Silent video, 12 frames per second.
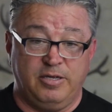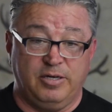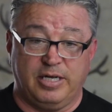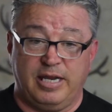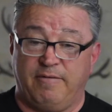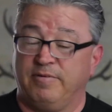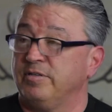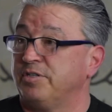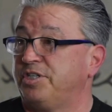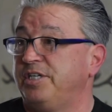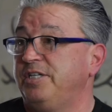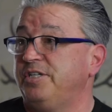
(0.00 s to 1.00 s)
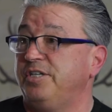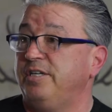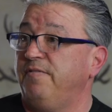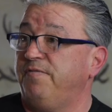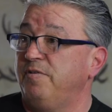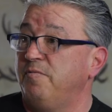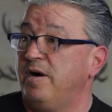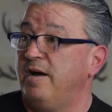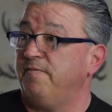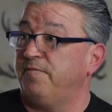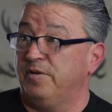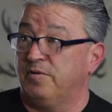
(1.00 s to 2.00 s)
You can have a little cheat sheet if you
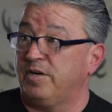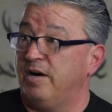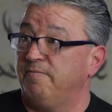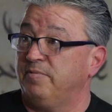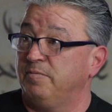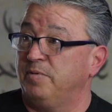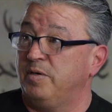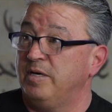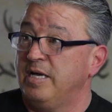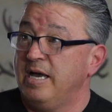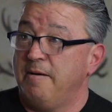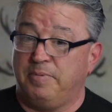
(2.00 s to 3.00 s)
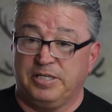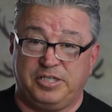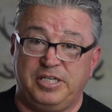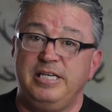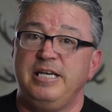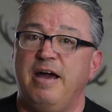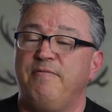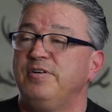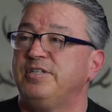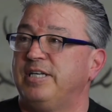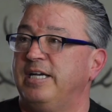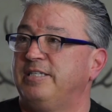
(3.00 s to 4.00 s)
want, feel comfortable. But she never
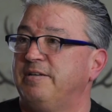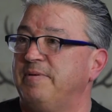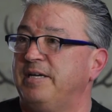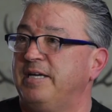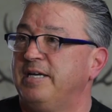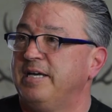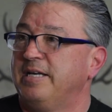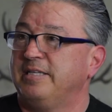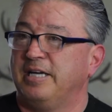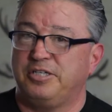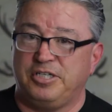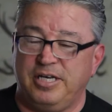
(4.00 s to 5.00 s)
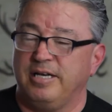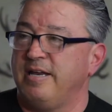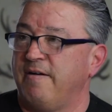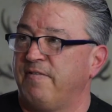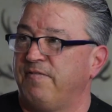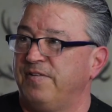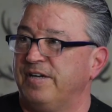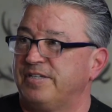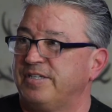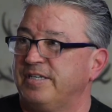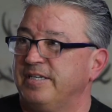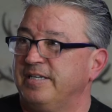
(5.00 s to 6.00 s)
said to me that she had never
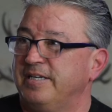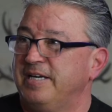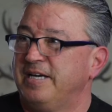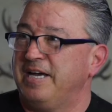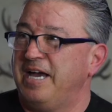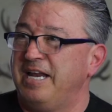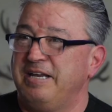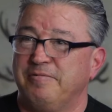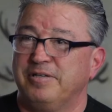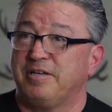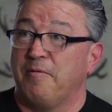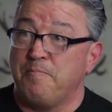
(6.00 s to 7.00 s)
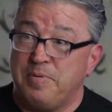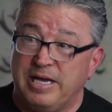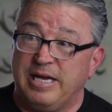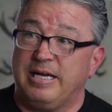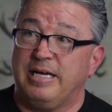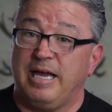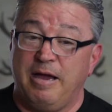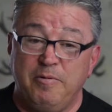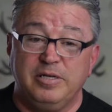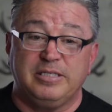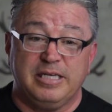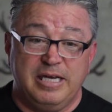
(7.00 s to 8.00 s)
fished. And it
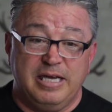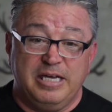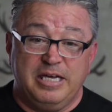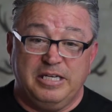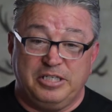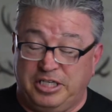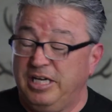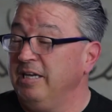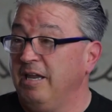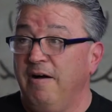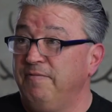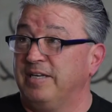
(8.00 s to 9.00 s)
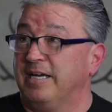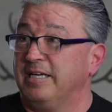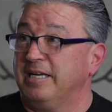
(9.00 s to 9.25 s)
was she loved it.